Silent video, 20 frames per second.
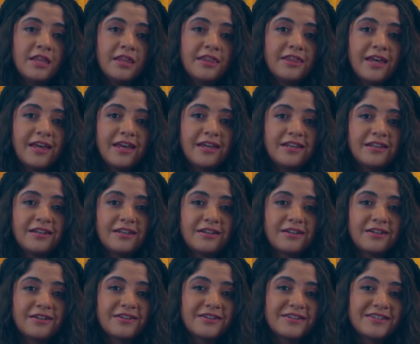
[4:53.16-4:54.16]
then
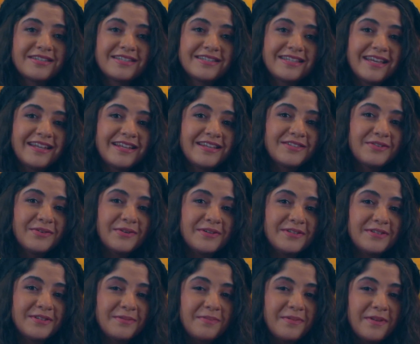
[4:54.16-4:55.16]
her skin is
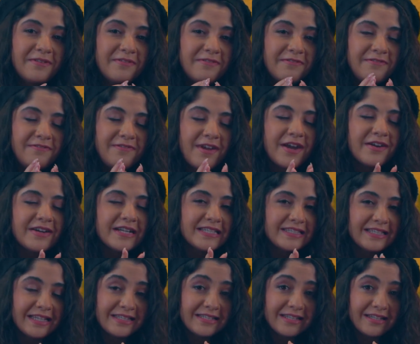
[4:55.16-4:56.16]
going to be very
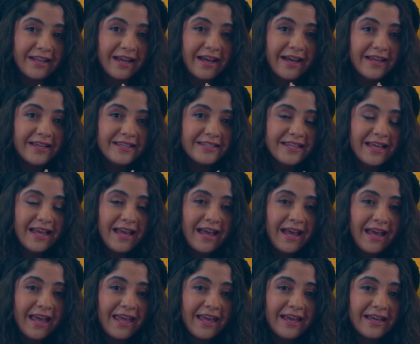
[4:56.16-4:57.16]
sensitized
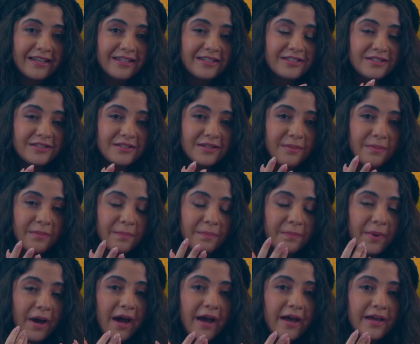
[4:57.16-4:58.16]
and
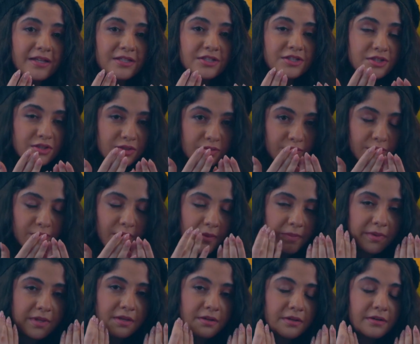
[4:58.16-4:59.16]
by just
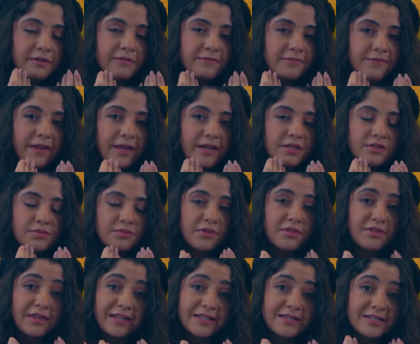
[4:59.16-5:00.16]
rubbing her face
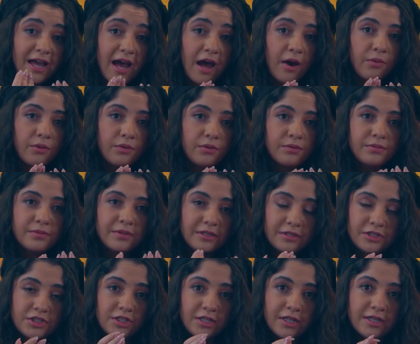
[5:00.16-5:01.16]
with that towel,
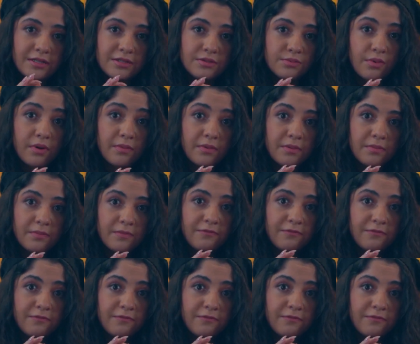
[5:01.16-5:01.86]
that she is rubbing